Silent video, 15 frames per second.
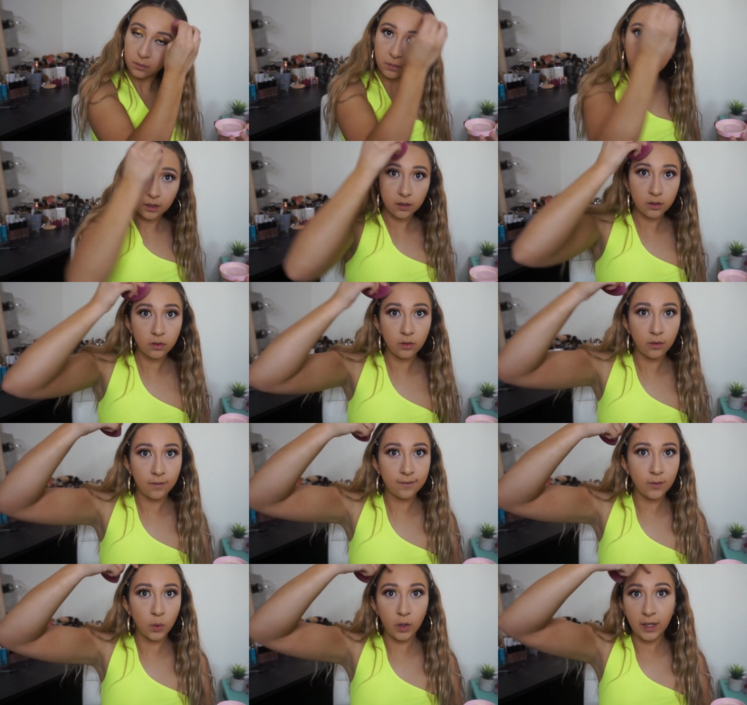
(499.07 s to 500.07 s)
For my little
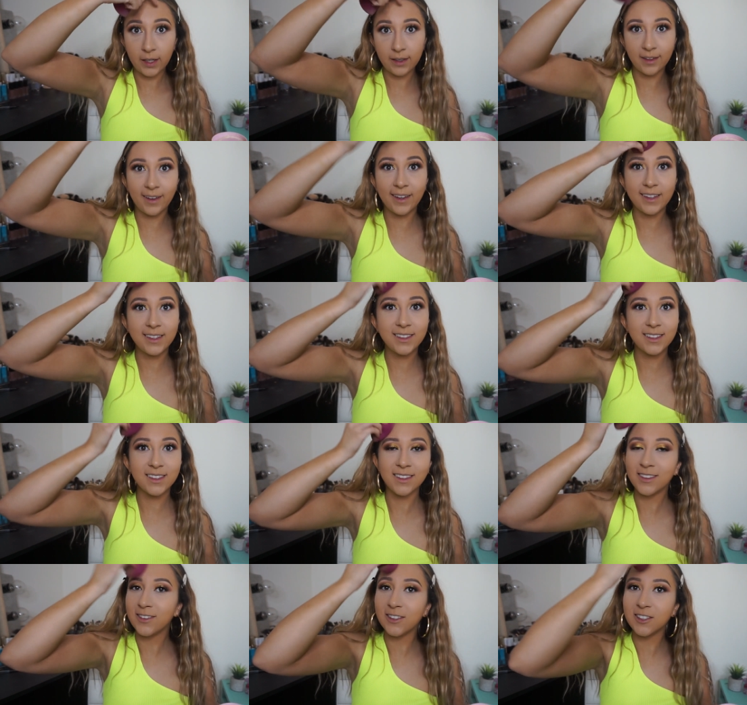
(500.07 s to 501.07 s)
forehead lines,
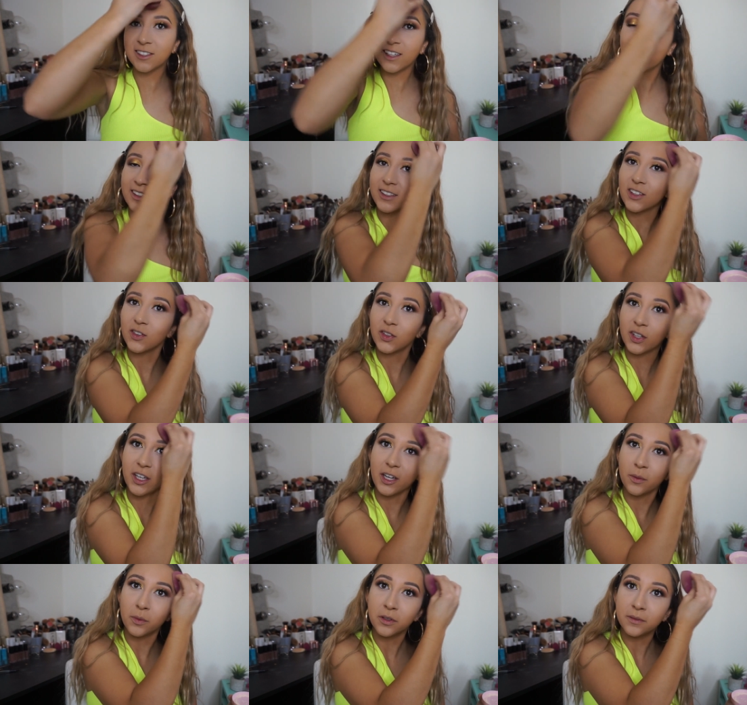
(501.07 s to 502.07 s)
you just can't tell on
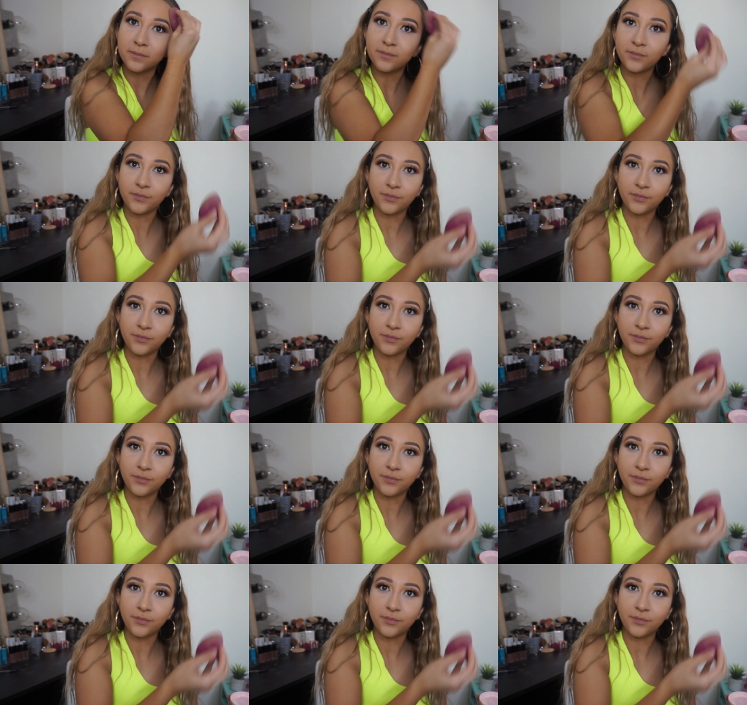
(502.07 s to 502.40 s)
camera.